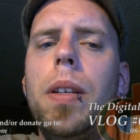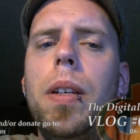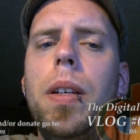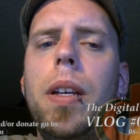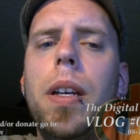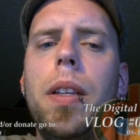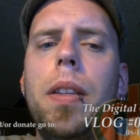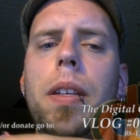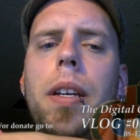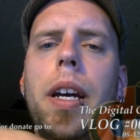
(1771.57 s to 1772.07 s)

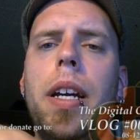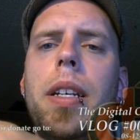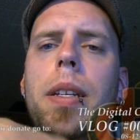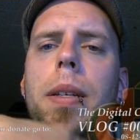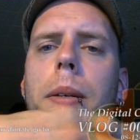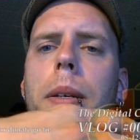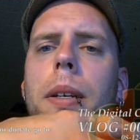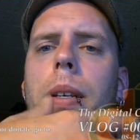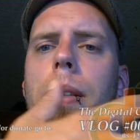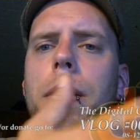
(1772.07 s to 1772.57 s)
get the
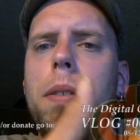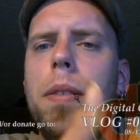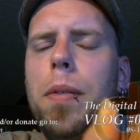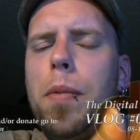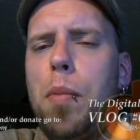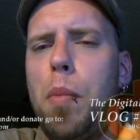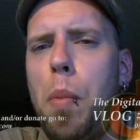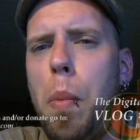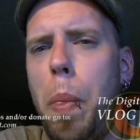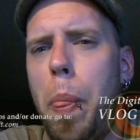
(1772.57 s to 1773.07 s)
ideas
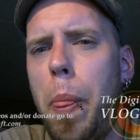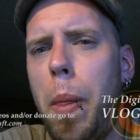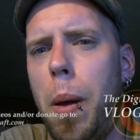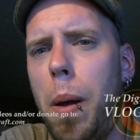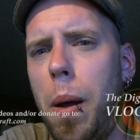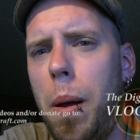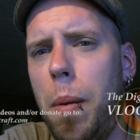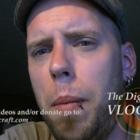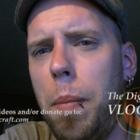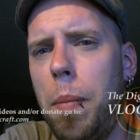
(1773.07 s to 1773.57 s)

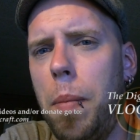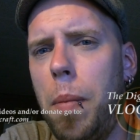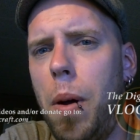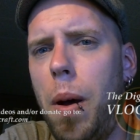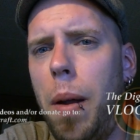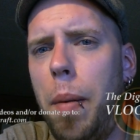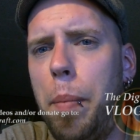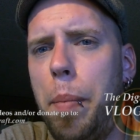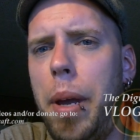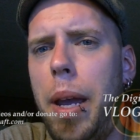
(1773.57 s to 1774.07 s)

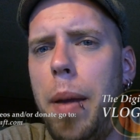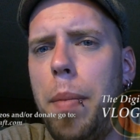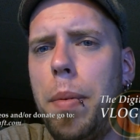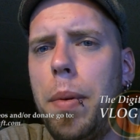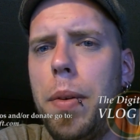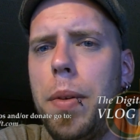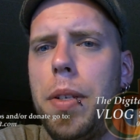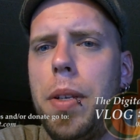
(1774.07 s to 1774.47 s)
on paper,